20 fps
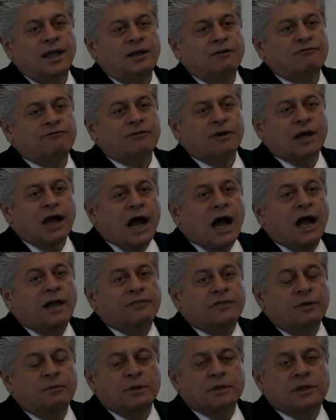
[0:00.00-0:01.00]
and
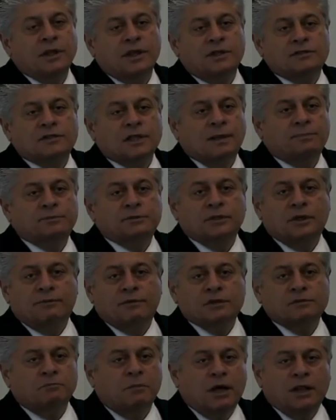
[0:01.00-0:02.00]
forgot that, with the exception
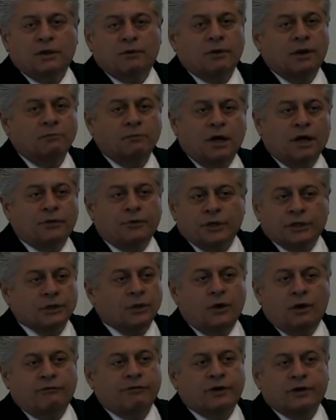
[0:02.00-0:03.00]
of his mother and mother
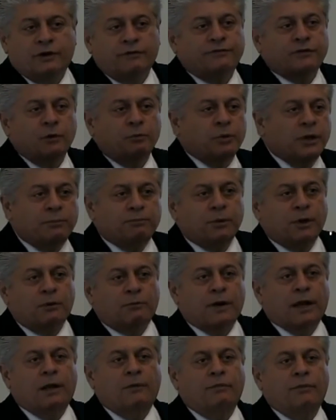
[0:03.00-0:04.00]
in law, very few
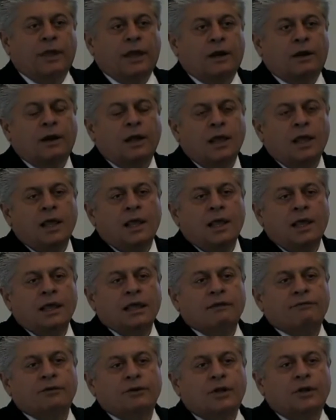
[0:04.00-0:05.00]
people around there
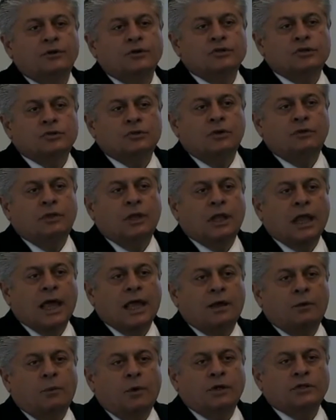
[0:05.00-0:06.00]
even understood the
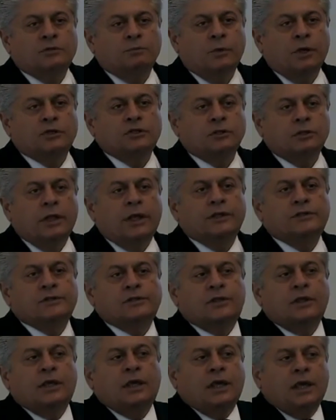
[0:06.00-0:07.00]
language, much
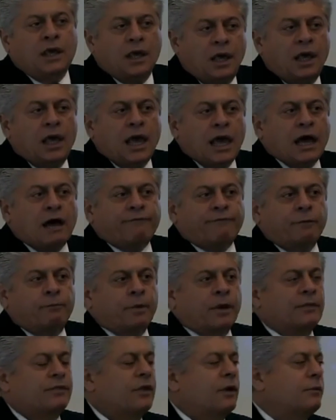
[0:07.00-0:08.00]
less the
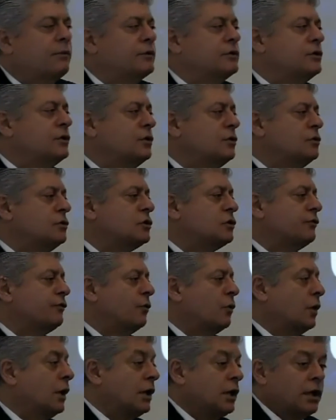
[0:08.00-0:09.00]
alphabet that was used
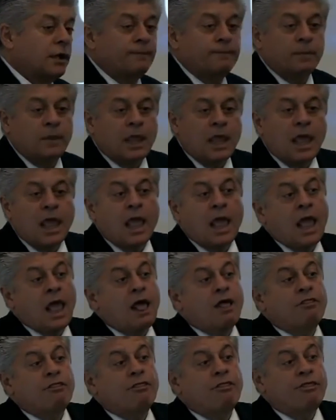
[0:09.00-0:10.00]
for it.
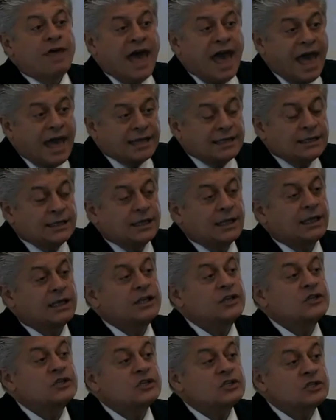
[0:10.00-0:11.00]
That
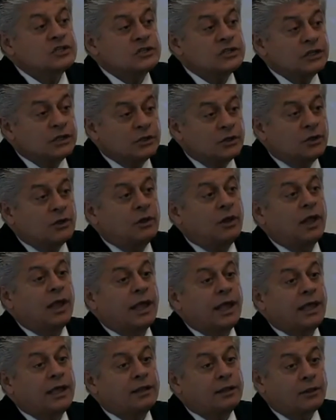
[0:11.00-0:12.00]
is
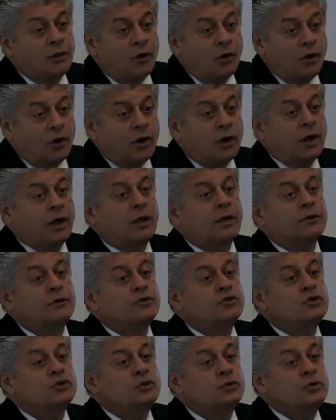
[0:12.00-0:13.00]
still a law
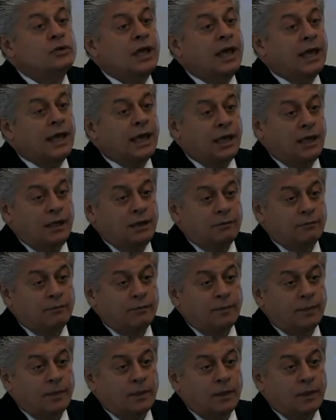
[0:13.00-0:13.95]
today.